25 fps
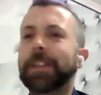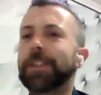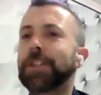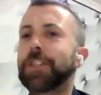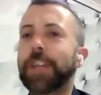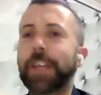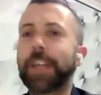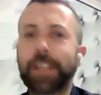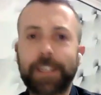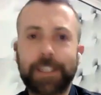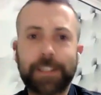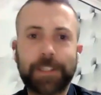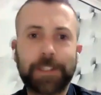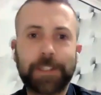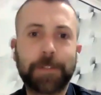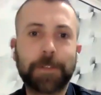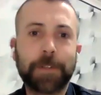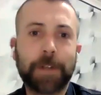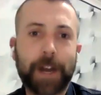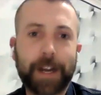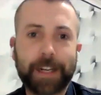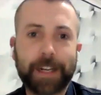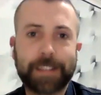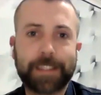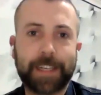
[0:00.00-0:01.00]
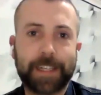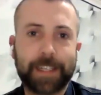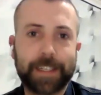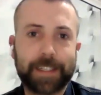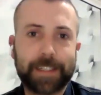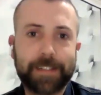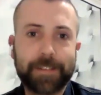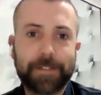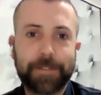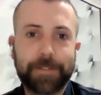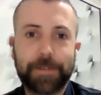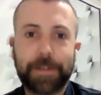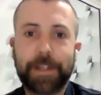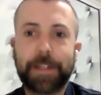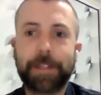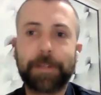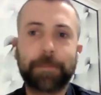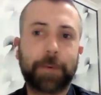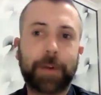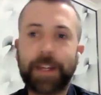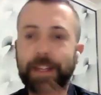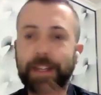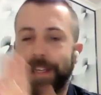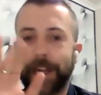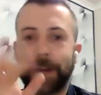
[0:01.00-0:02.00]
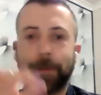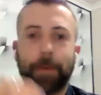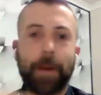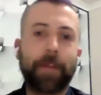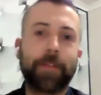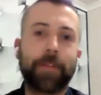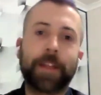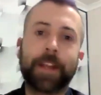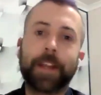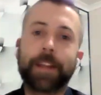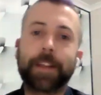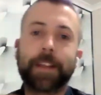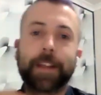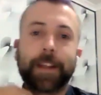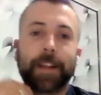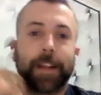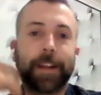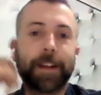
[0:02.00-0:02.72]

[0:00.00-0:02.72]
cheeky as you like, darling. We can get away with anything